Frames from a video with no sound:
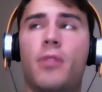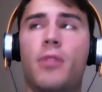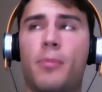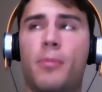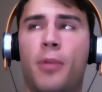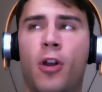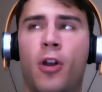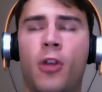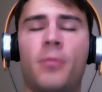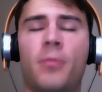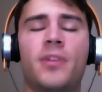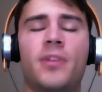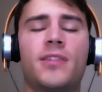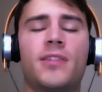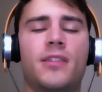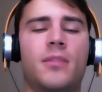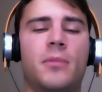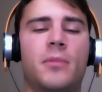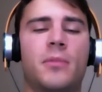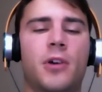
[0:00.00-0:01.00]
purpose
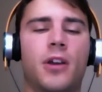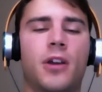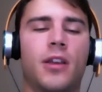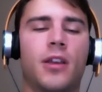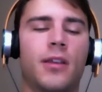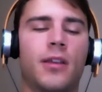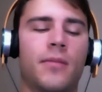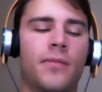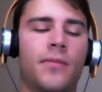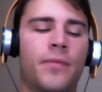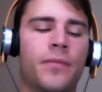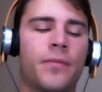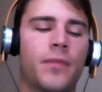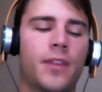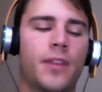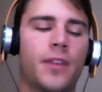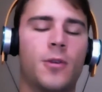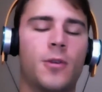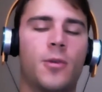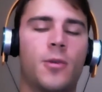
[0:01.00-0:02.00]
of the book
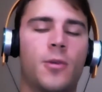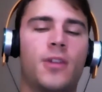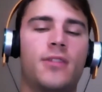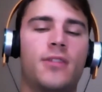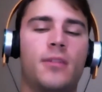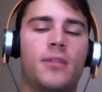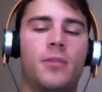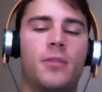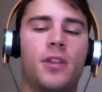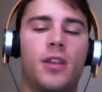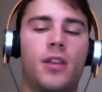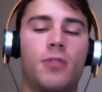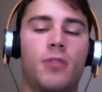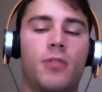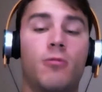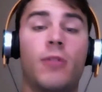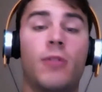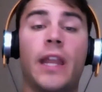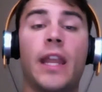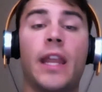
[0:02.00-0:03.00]
is we want someone to
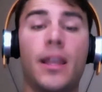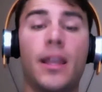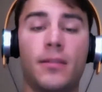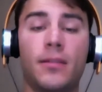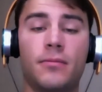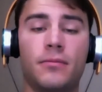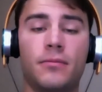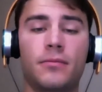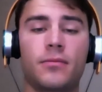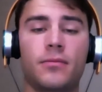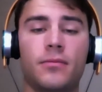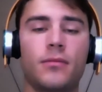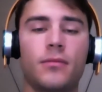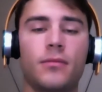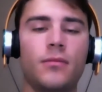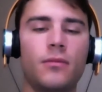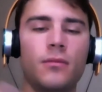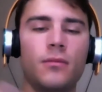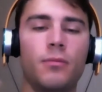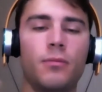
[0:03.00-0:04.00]
read it,
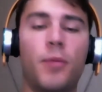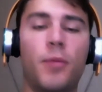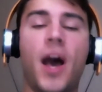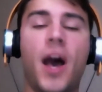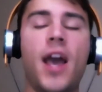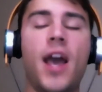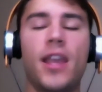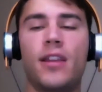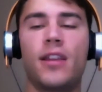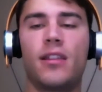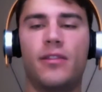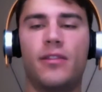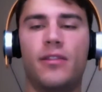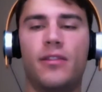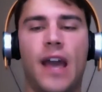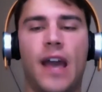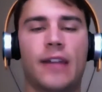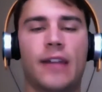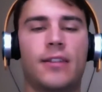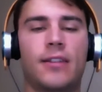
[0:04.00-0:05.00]
buy into the
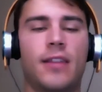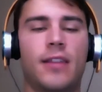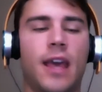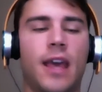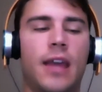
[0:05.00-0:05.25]
fact that